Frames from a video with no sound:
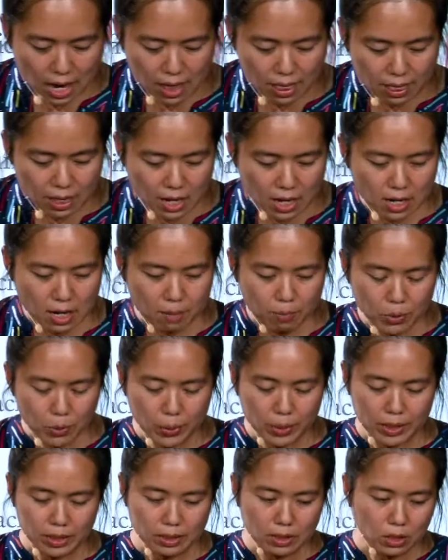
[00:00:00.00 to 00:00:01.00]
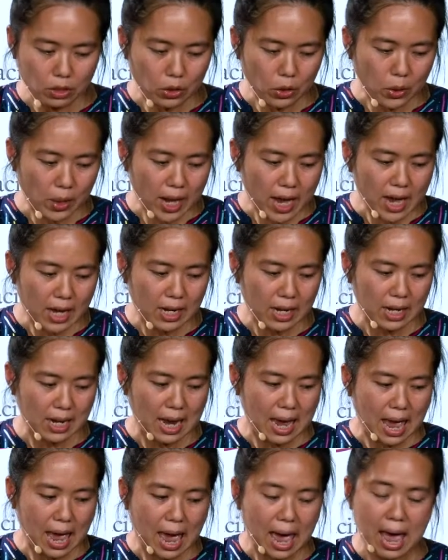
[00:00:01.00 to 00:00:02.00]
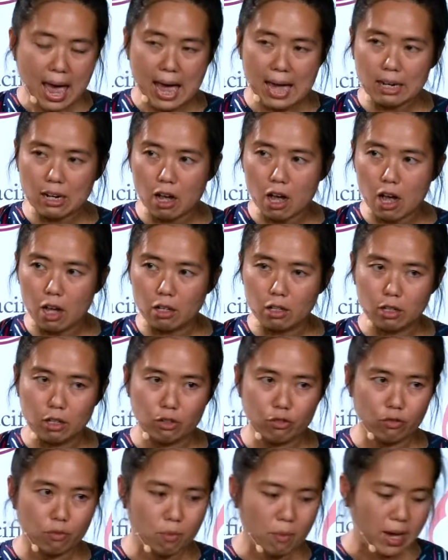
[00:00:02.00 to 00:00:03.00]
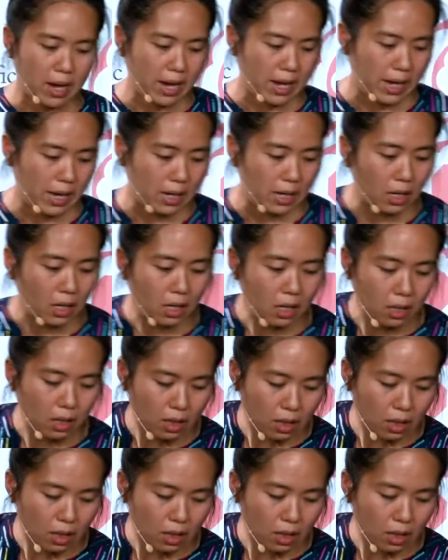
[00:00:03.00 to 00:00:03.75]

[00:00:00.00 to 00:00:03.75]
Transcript: And then I'm going to go ahead and add all of my